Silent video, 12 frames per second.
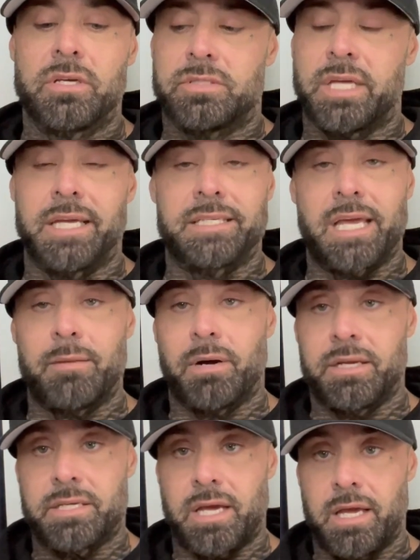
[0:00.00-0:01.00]
take it day by
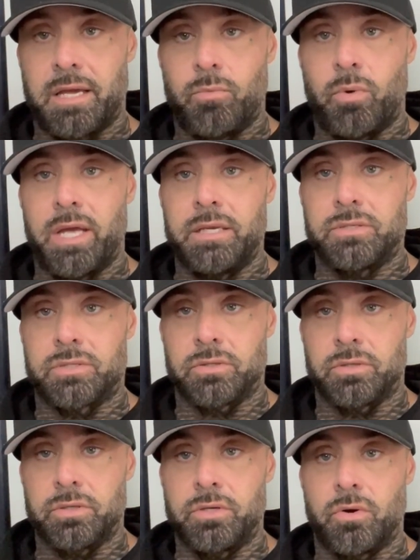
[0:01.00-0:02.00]
day, wait
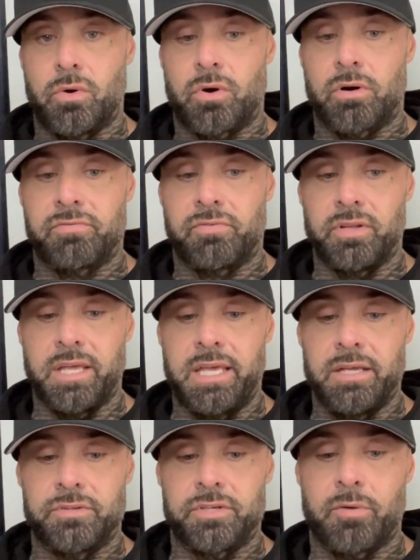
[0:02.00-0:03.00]
until you're fully
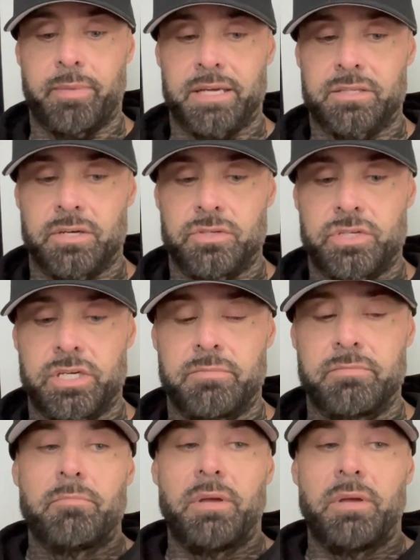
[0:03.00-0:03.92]
healed to go back to the gym,